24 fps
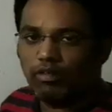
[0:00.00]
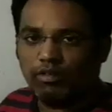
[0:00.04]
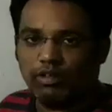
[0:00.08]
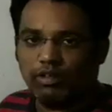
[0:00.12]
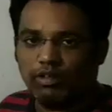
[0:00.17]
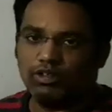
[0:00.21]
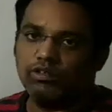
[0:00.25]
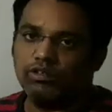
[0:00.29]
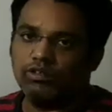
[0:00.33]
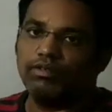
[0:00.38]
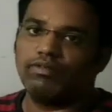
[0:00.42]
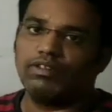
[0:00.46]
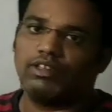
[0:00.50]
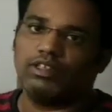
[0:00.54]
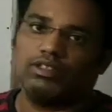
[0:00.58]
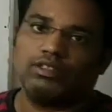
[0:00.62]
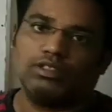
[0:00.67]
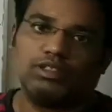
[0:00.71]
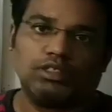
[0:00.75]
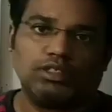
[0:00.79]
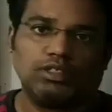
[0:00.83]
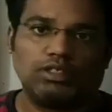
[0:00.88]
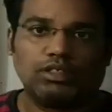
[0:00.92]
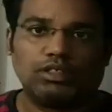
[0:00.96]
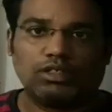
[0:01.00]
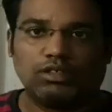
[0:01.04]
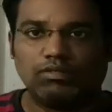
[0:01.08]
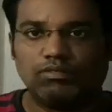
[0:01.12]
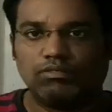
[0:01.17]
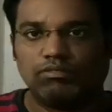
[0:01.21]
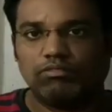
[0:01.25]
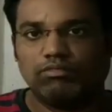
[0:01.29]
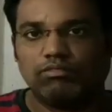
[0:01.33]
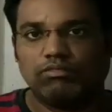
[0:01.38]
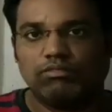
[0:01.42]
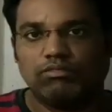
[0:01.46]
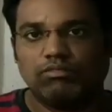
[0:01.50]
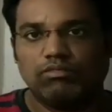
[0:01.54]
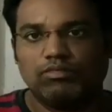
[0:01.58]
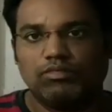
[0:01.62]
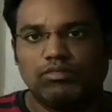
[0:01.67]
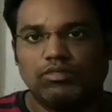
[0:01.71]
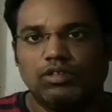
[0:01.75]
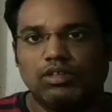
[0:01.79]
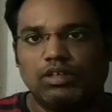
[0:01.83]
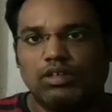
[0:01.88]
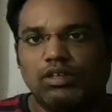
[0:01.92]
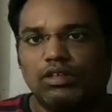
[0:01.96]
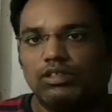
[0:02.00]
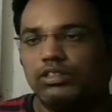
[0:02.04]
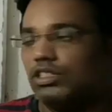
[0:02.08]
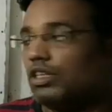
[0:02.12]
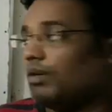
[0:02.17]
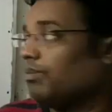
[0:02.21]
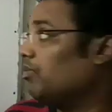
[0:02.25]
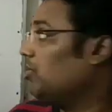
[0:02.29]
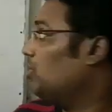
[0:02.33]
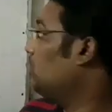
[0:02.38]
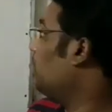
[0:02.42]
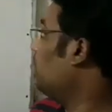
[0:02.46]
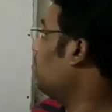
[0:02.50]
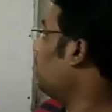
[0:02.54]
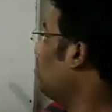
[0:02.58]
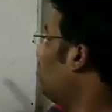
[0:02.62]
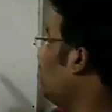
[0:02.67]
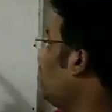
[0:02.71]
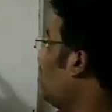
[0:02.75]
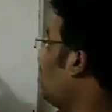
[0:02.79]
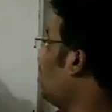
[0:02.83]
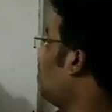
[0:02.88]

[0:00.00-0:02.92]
to differentiate. Suppose when you have